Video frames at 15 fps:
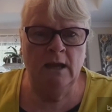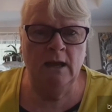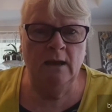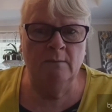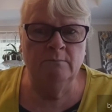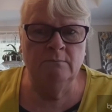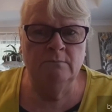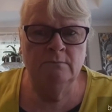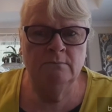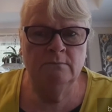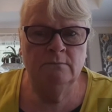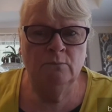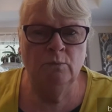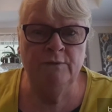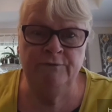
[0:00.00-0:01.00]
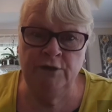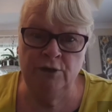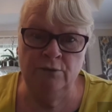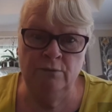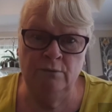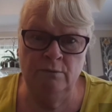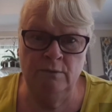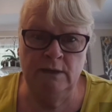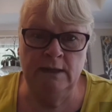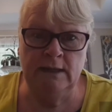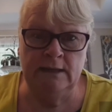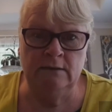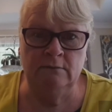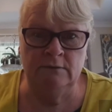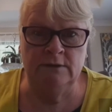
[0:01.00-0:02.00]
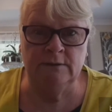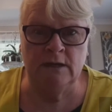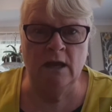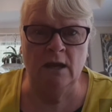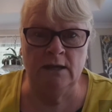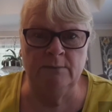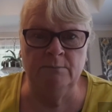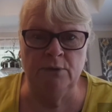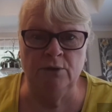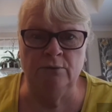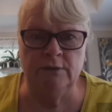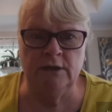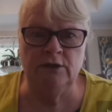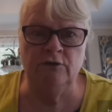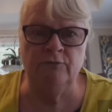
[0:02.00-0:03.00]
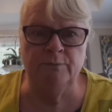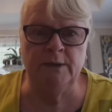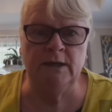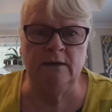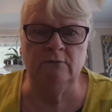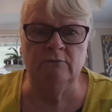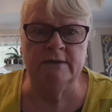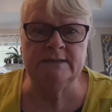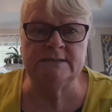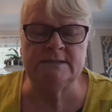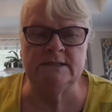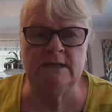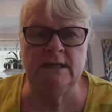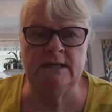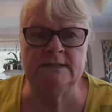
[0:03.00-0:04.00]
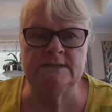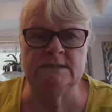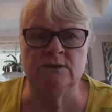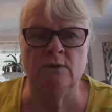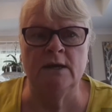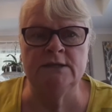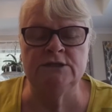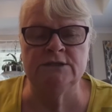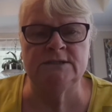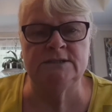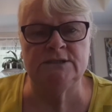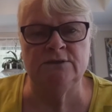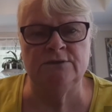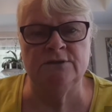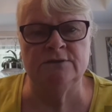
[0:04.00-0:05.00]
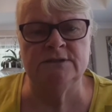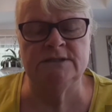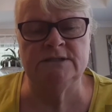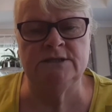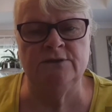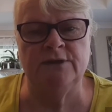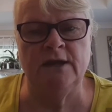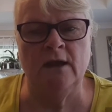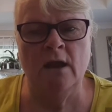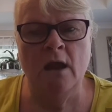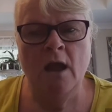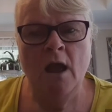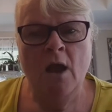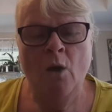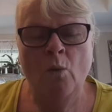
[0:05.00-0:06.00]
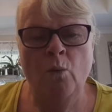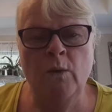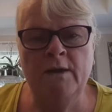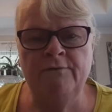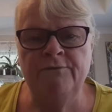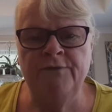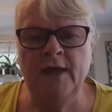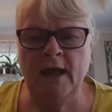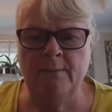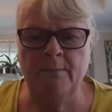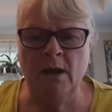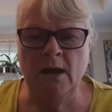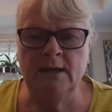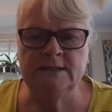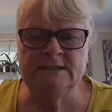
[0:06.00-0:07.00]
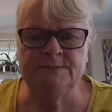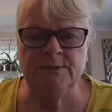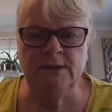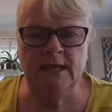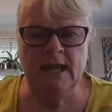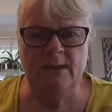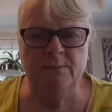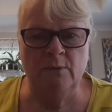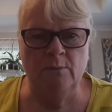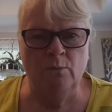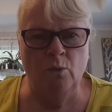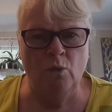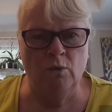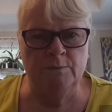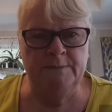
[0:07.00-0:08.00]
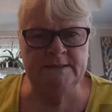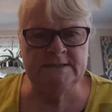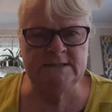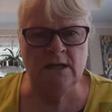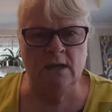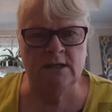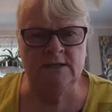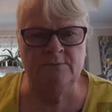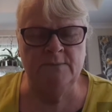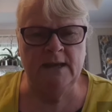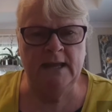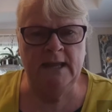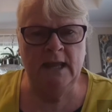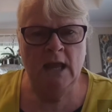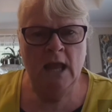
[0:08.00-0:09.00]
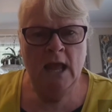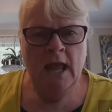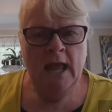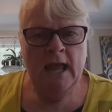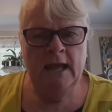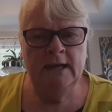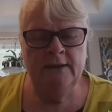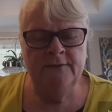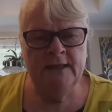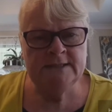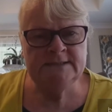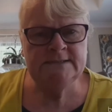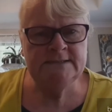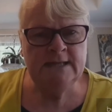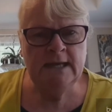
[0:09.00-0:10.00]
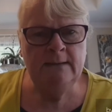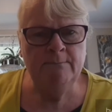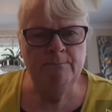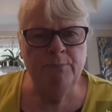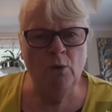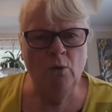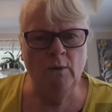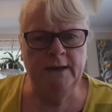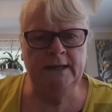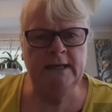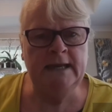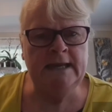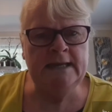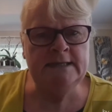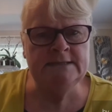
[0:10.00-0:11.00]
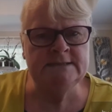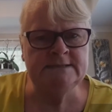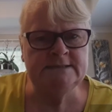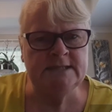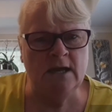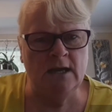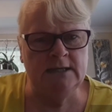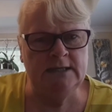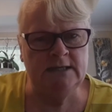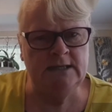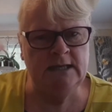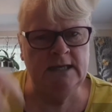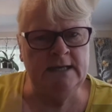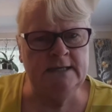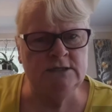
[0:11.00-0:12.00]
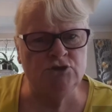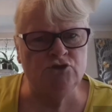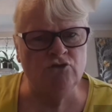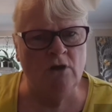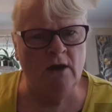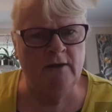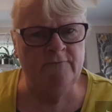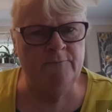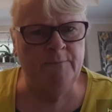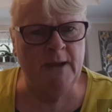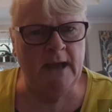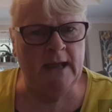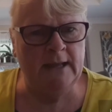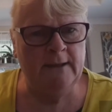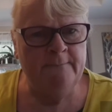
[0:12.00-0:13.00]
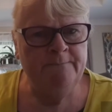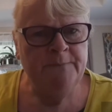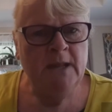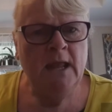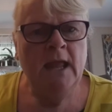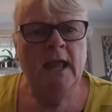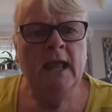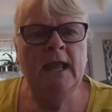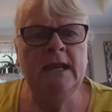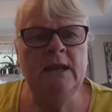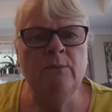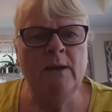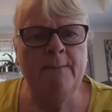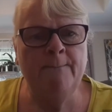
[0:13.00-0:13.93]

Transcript: um with you in the kind of mood that you've been in recently. So I just stood there and stood there. With that, my husband came up, walked beside me, and at that same point, he decided he'd drive back. And he